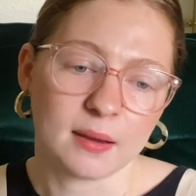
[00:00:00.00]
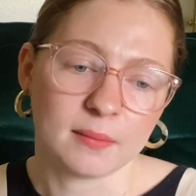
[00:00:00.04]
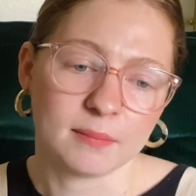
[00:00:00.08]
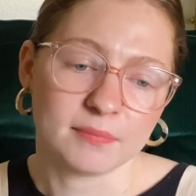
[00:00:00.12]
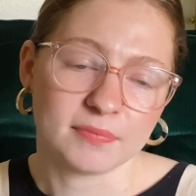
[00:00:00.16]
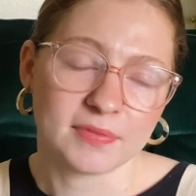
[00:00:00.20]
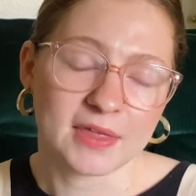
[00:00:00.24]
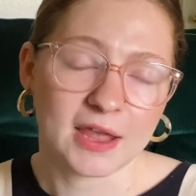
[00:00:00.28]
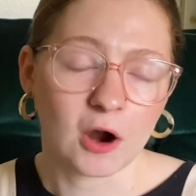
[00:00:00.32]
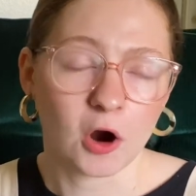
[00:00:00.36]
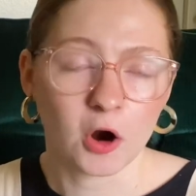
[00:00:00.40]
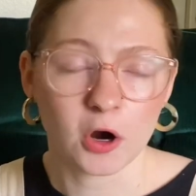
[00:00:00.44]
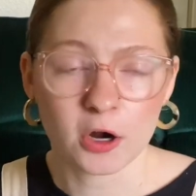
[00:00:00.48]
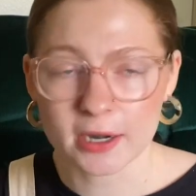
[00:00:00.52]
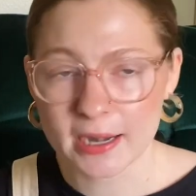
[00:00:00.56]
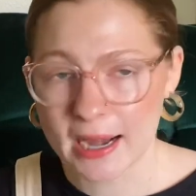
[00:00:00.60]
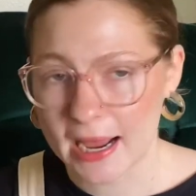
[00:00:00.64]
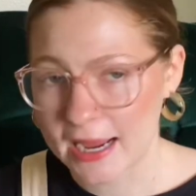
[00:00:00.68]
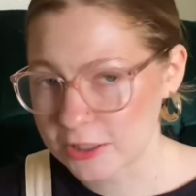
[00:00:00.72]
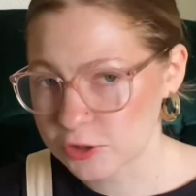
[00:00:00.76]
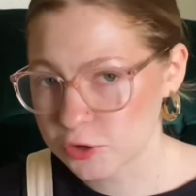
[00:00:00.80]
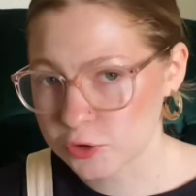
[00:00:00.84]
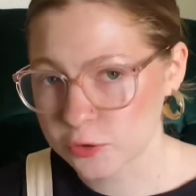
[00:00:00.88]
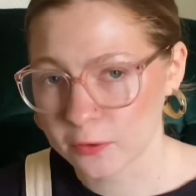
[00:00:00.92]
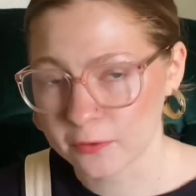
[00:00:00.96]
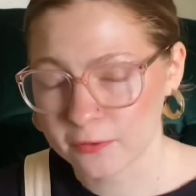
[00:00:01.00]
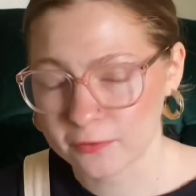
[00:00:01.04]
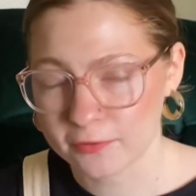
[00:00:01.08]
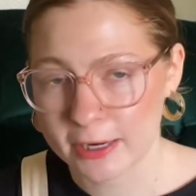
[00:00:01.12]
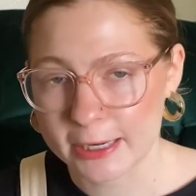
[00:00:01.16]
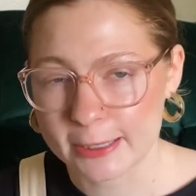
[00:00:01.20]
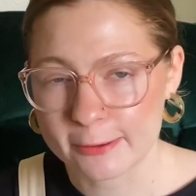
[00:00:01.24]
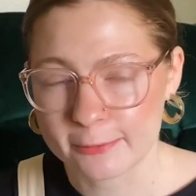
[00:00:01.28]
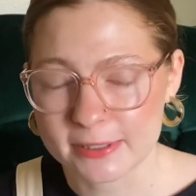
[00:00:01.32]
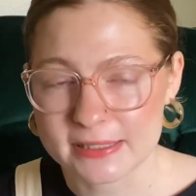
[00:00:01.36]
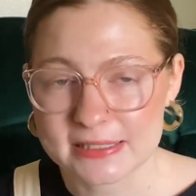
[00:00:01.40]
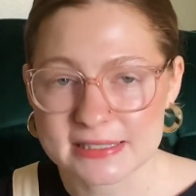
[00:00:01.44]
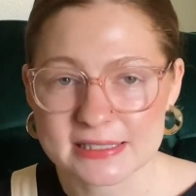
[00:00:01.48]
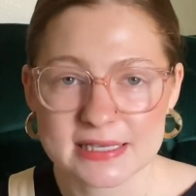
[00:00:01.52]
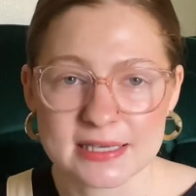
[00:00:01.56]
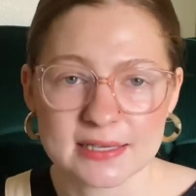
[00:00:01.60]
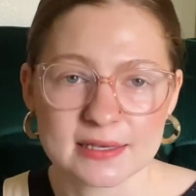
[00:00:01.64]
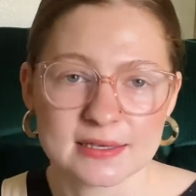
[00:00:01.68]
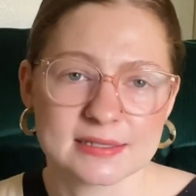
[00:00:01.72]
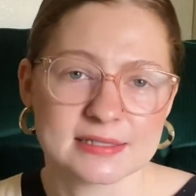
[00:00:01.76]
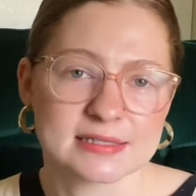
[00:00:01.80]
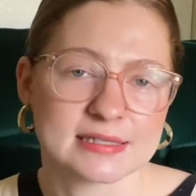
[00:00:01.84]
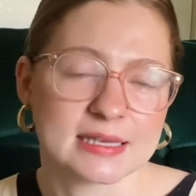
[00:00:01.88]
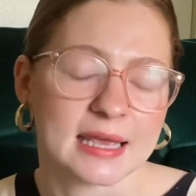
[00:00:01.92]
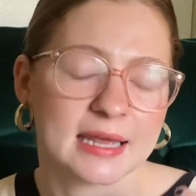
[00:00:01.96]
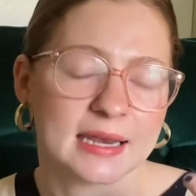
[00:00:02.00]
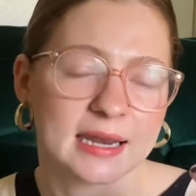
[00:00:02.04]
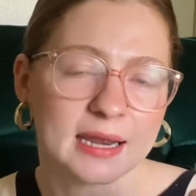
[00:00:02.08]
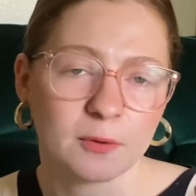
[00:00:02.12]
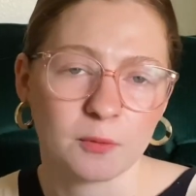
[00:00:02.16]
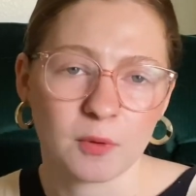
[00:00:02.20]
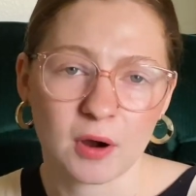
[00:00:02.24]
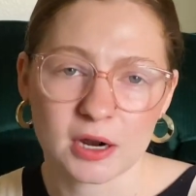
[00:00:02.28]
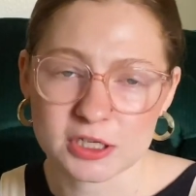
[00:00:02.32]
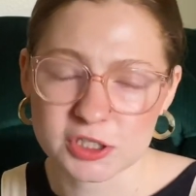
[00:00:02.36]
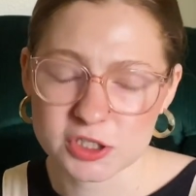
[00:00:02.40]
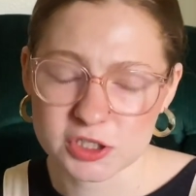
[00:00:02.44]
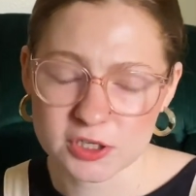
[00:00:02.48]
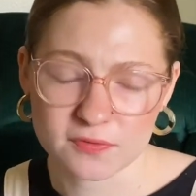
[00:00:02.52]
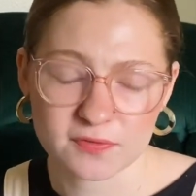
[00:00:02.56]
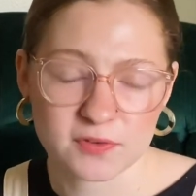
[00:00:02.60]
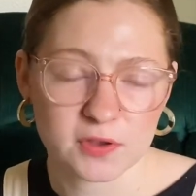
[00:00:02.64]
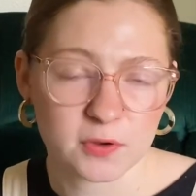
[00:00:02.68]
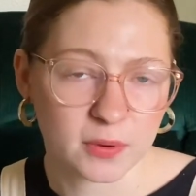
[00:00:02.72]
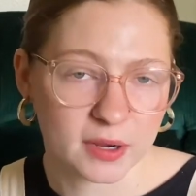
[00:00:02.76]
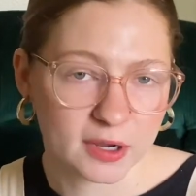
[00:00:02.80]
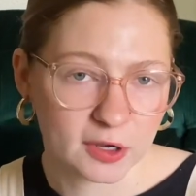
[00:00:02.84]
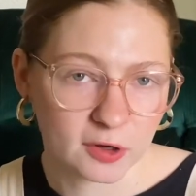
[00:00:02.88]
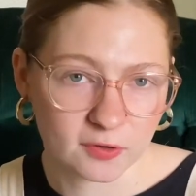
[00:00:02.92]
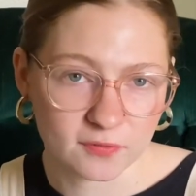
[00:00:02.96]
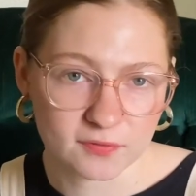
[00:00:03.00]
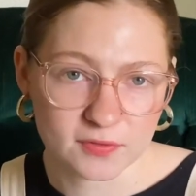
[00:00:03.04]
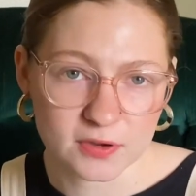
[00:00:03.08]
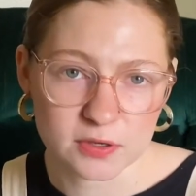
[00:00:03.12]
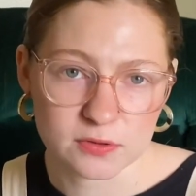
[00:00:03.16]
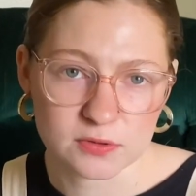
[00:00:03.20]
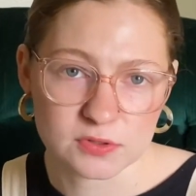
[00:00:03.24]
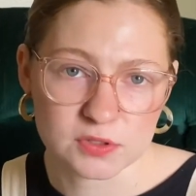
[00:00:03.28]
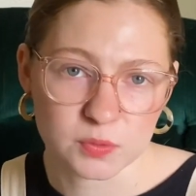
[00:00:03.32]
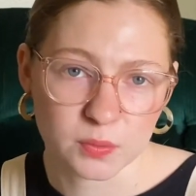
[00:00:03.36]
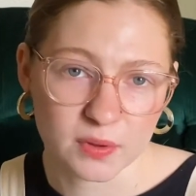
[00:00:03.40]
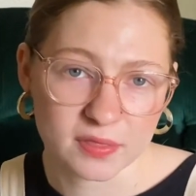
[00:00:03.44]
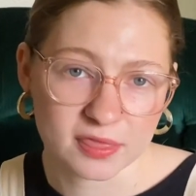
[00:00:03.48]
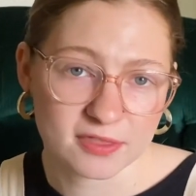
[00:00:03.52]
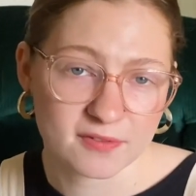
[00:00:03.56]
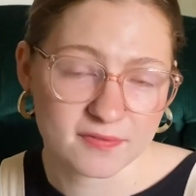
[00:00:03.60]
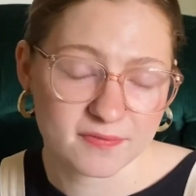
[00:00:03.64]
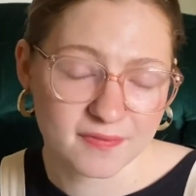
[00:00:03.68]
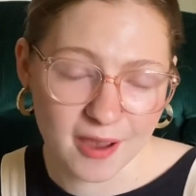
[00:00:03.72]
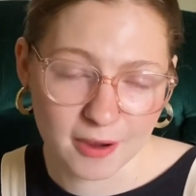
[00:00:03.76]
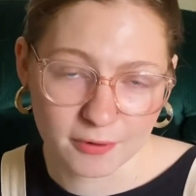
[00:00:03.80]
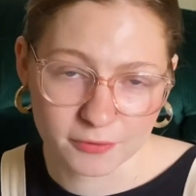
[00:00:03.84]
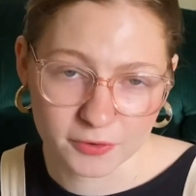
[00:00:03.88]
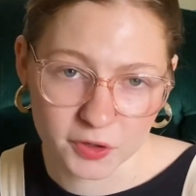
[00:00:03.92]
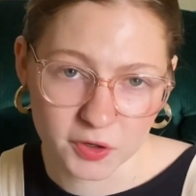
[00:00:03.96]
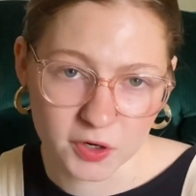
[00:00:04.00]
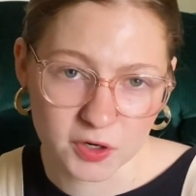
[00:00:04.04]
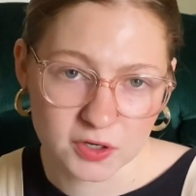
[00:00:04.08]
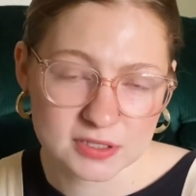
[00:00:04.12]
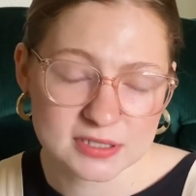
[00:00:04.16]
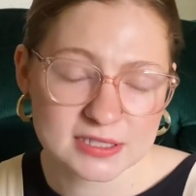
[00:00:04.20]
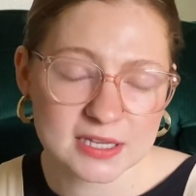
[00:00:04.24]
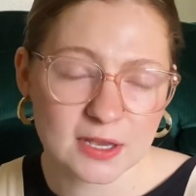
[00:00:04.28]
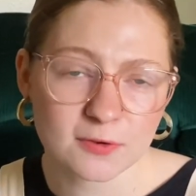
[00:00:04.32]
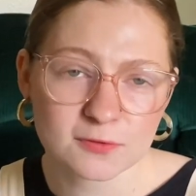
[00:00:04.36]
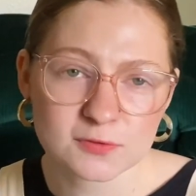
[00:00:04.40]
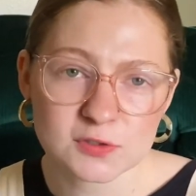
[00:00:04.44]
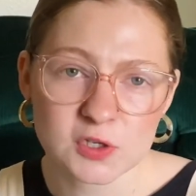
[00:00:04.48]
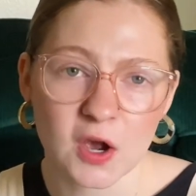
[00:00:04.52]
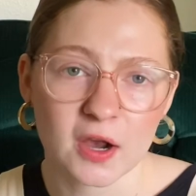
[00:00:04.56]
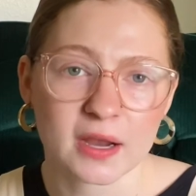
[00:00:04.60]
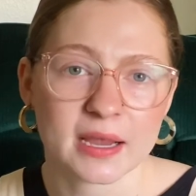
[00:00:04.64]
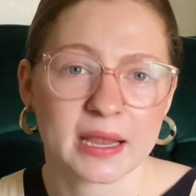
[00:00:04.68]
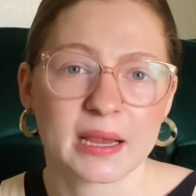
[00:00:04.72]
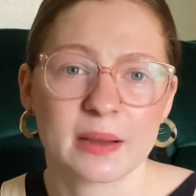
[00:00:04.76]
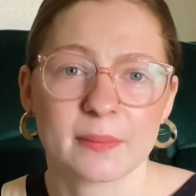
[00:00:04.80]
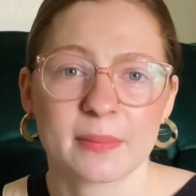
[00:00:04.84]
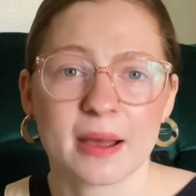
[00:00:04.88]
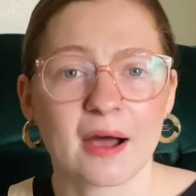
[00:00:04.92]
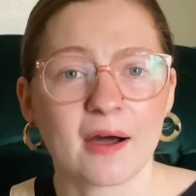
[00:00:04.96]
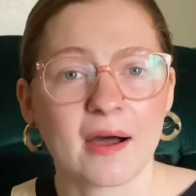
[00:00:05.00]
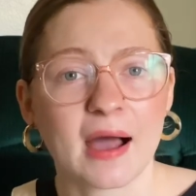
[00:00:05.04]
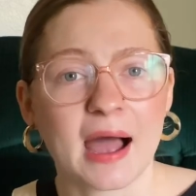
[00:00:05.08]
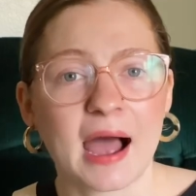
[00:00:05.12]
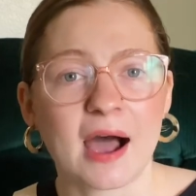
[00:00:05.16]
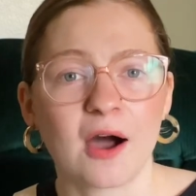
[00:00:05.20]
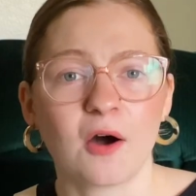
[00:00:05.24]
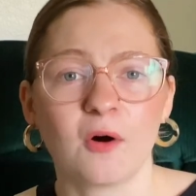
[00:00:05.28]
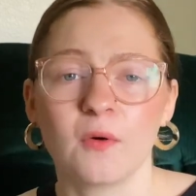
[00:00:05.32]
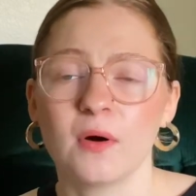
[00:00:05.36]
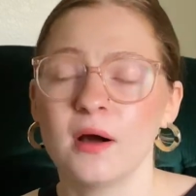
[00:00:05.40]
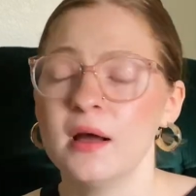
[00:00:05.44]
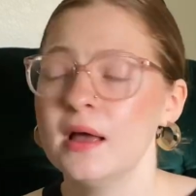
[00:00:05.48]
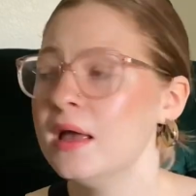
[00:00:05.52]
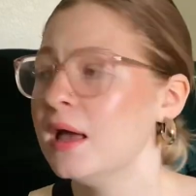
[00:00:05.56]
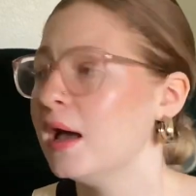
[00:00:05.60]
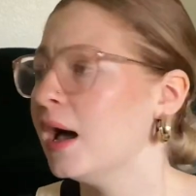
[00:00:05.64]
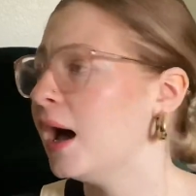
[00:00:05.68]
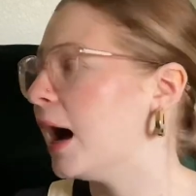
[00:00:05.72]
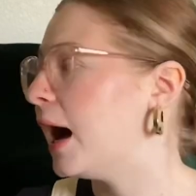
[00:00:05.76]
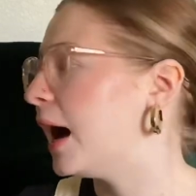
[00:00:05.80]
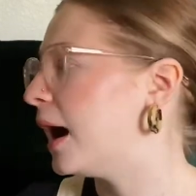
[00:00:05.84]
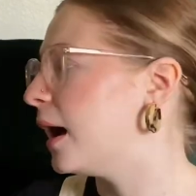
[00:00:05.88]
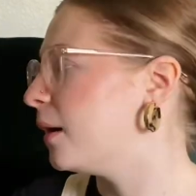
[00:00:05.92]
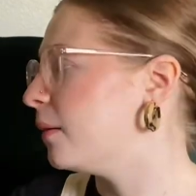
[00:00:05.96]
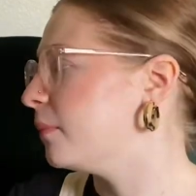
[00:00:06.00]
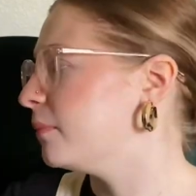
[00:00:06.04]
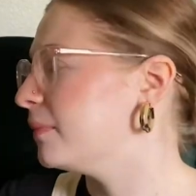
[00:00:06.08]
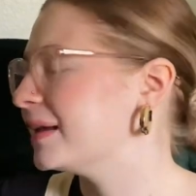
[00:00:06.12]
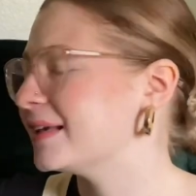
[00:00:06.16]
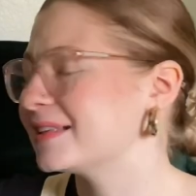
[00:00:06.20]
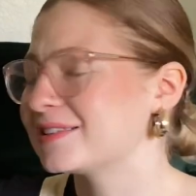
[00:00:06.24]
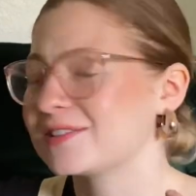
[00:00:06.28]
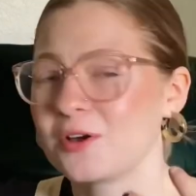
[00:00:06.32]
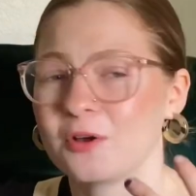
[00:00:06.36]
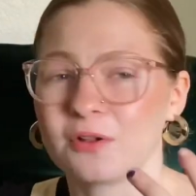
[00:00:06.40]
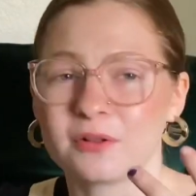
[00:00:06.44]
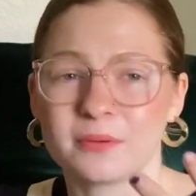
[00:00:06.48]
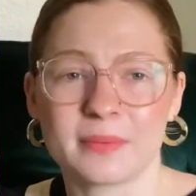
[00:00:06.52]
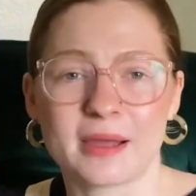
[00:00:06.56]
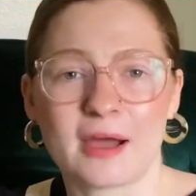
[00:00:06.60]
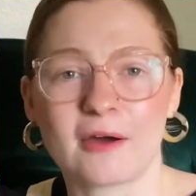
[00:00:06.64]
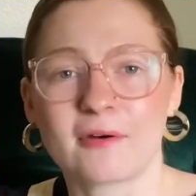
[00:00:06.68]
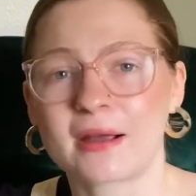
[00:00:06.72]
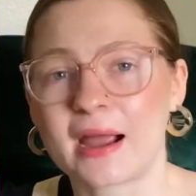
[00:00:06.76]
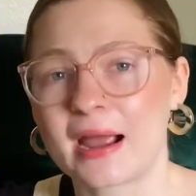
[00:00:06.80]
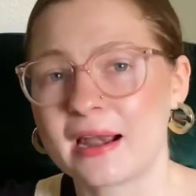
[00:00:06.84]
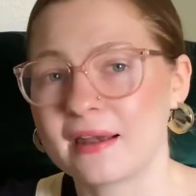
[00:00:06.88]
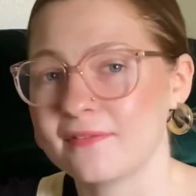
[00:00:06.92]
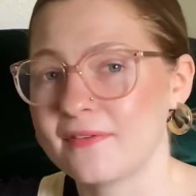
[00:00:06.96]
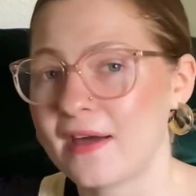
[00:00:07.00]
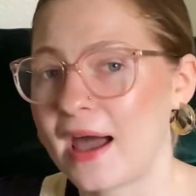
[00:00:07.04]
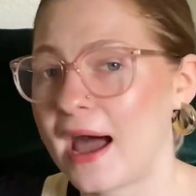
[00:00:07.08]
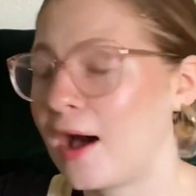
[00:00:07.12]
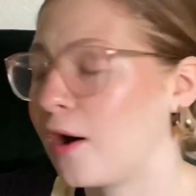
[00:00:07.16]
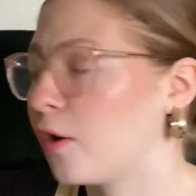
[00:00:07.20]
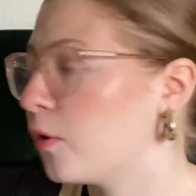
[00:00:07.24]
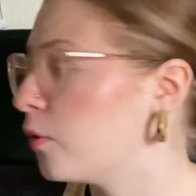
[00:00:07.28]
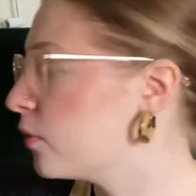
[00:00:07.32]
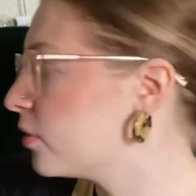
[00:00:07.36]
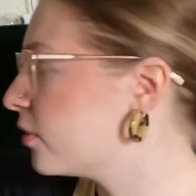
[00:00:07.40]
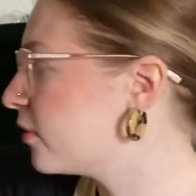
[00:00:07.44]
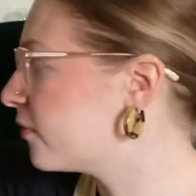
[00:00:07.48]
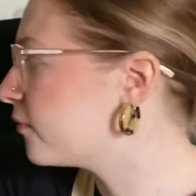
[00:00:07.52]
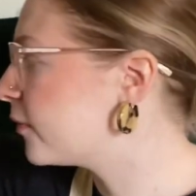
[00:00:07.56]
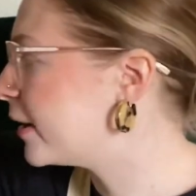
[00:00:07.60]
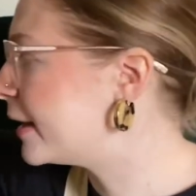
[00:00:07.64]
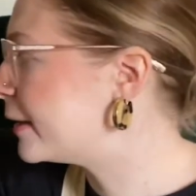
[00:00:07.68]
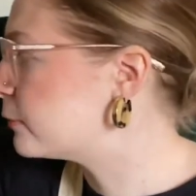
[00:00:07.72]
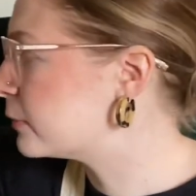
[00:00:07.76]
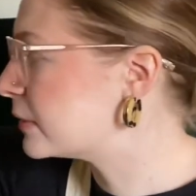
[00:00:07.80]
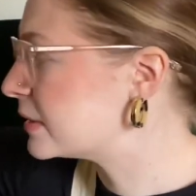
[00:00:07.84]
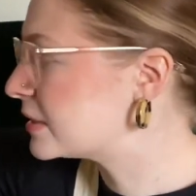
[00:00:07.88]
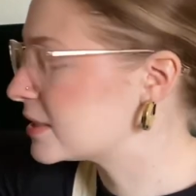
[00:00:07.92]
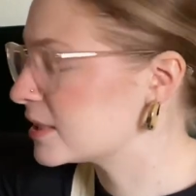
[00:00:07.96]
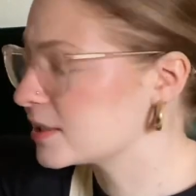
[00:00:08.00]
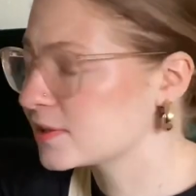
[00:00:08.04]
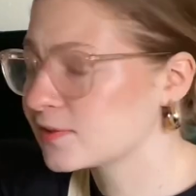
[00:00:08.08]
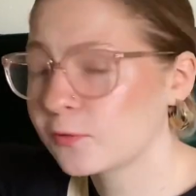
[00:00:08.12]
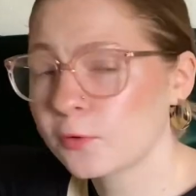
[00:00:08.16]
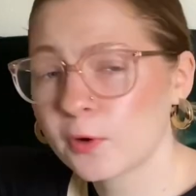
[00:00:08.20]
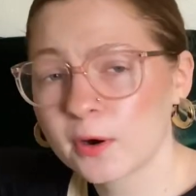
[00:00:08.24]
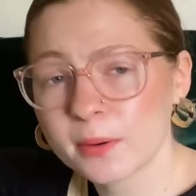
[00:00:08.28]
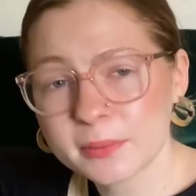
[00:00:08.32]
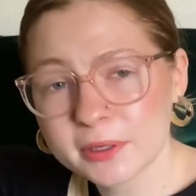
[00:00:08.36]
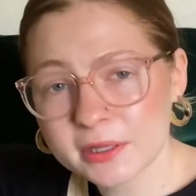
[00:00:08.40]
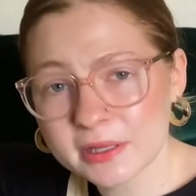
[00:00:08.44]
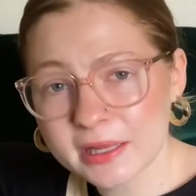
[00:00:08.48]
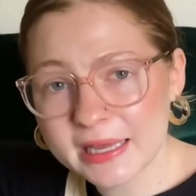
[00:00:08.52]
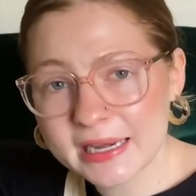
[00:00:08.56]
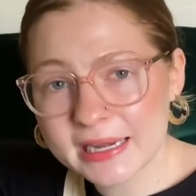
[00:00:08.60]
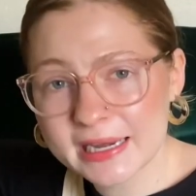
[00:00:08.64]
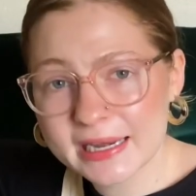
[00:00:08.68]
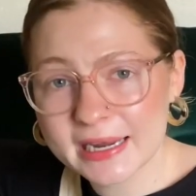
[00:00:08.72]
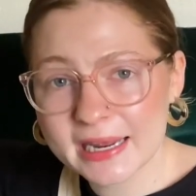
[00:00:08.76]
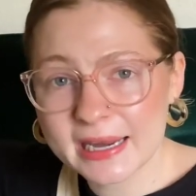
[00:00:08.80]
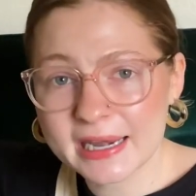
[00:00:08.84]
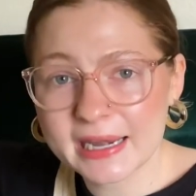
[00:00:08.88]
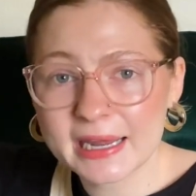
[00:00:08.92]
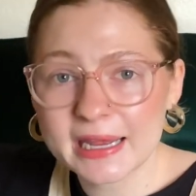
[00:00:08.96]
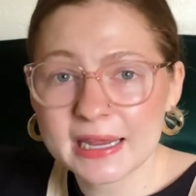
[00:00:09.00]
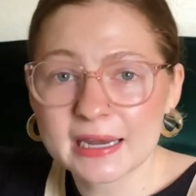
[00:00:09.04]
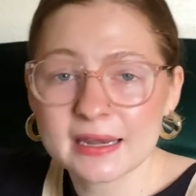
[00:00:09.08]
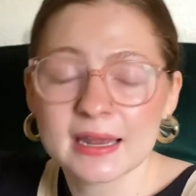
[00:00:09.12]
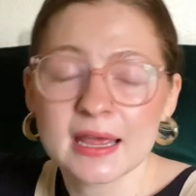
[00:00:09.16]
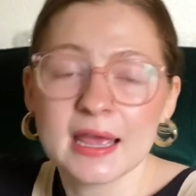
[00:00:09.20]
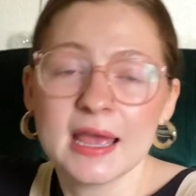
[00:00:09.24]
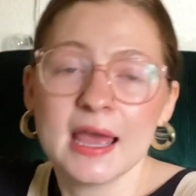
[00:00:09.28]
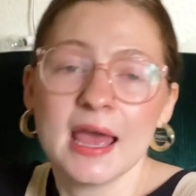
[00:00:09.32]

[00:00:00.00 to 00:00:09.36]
they are natural fragrances, and I watched a few interviews with the founder herself talking about how it's all about kind of how the fragrance is formulated in it.